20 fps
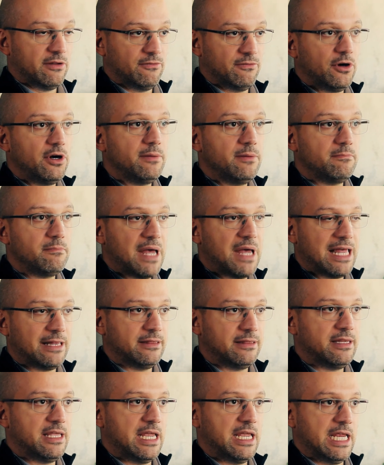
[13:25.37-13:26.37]
a very
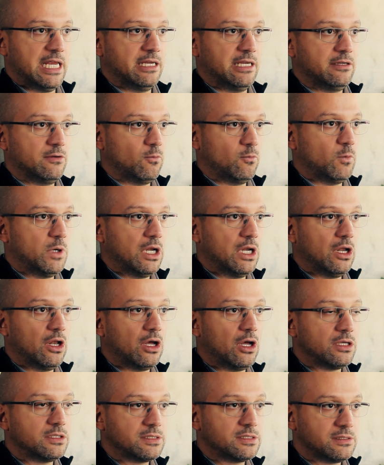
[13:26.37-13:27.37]
bad day we
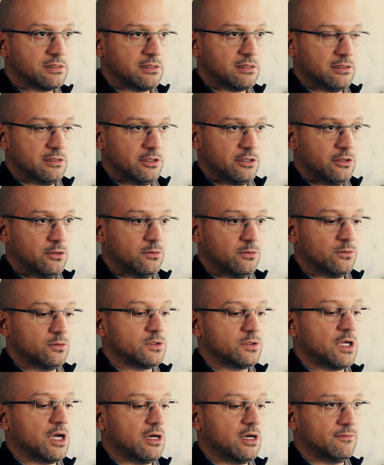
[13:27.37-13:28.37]
lost the
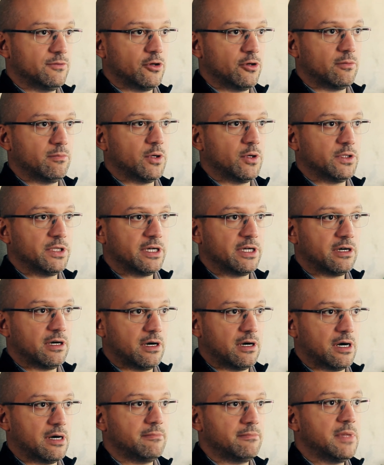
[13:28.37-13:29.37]
use of the robotic
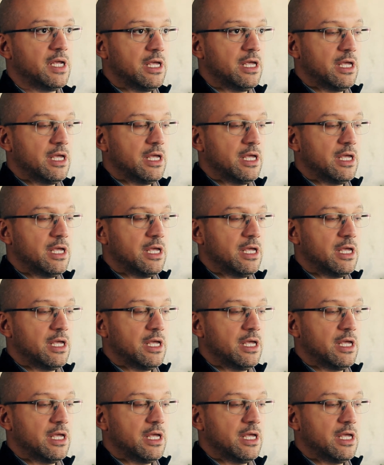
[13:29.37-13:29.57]
arm,